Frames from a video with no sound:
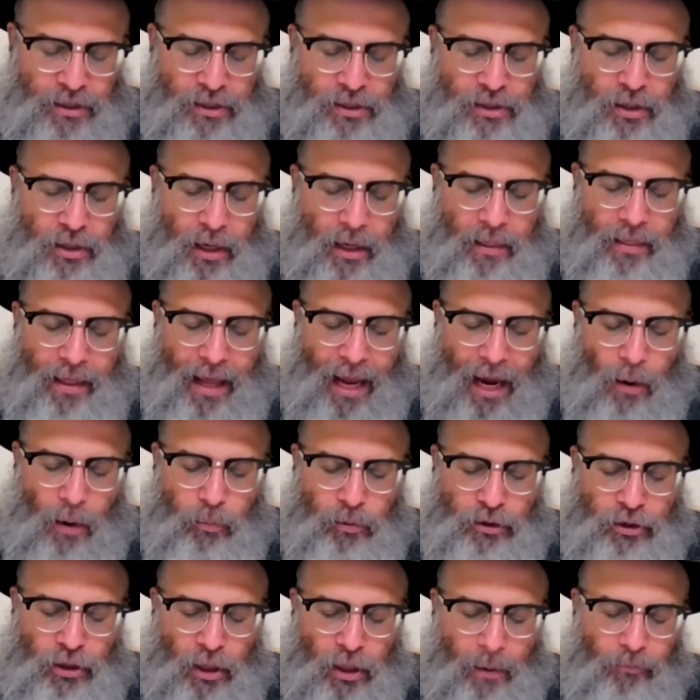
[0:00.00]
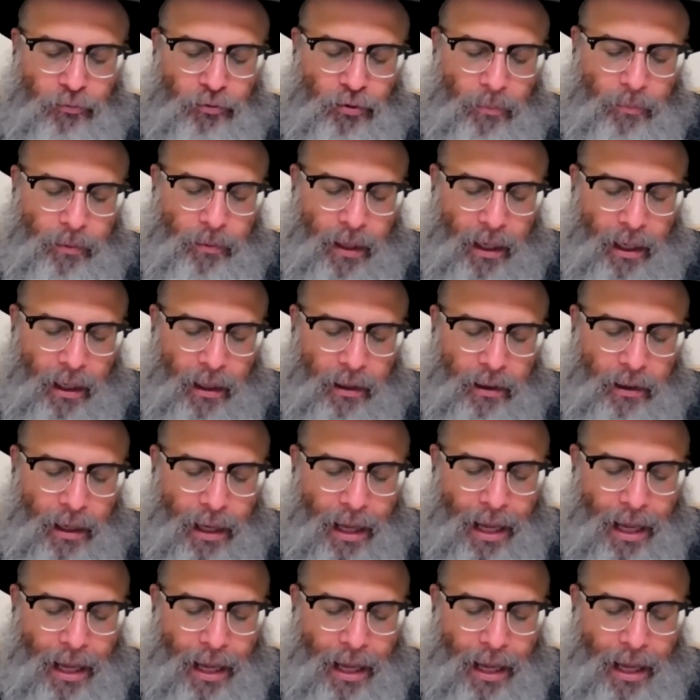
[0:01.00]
the that which comes from God.